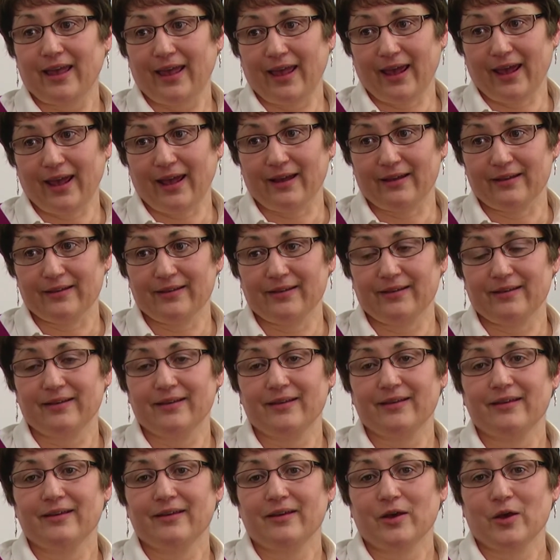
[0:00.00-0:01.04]
Yeah.
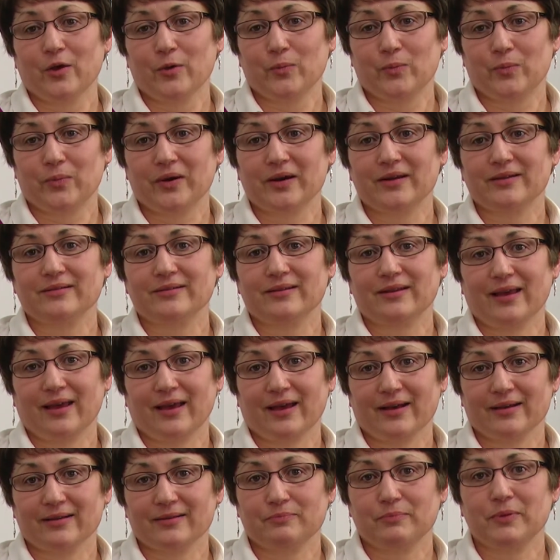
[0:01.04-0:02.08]
But
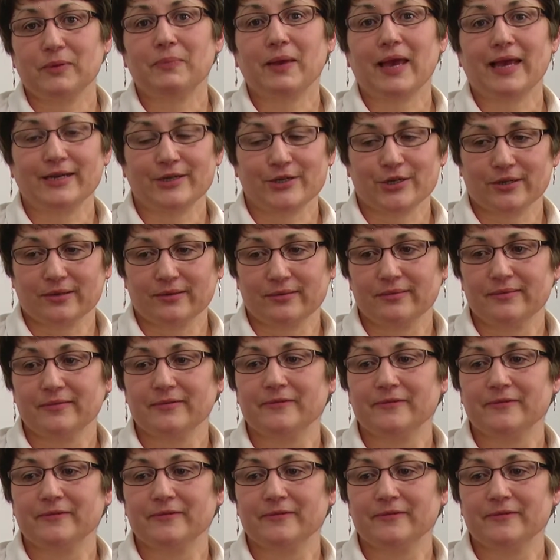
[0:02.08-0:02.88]
yeah, be patient.